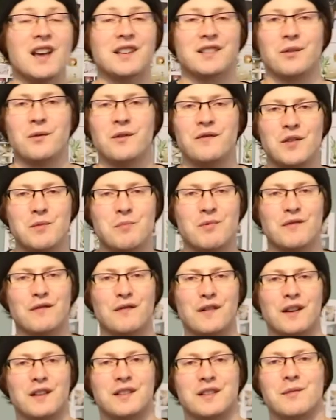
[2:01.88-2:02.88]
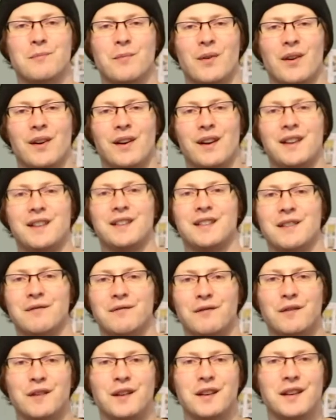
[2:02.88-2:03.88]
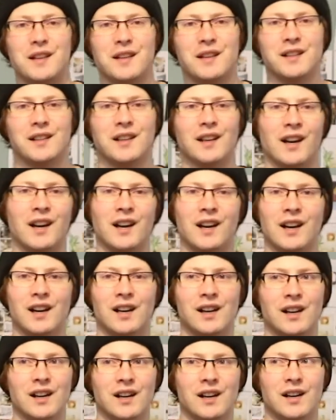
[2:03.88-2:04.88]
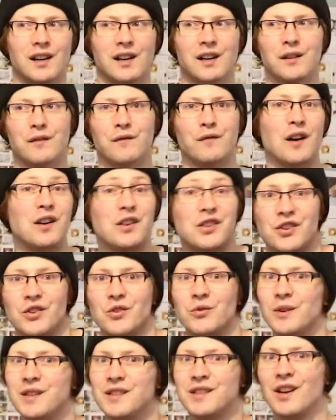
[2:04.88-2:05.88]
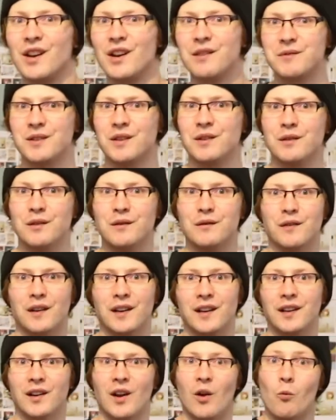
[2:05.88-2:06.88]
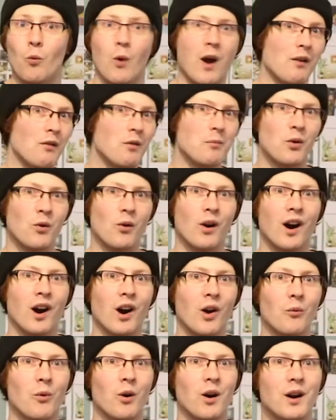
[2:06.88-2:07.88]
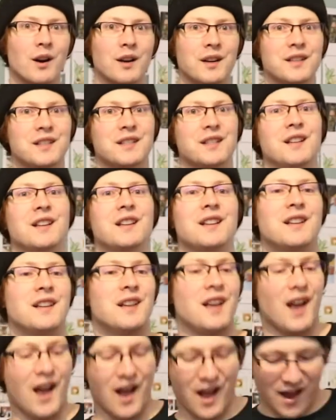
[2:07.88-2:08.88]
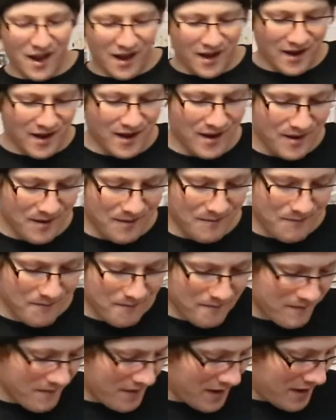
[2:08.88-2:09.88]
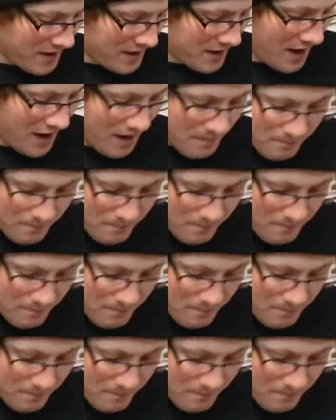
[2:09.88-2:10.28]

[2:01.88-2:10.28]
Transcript: so if you prefer to buy something functional in terms of like wearable artworks, yeah,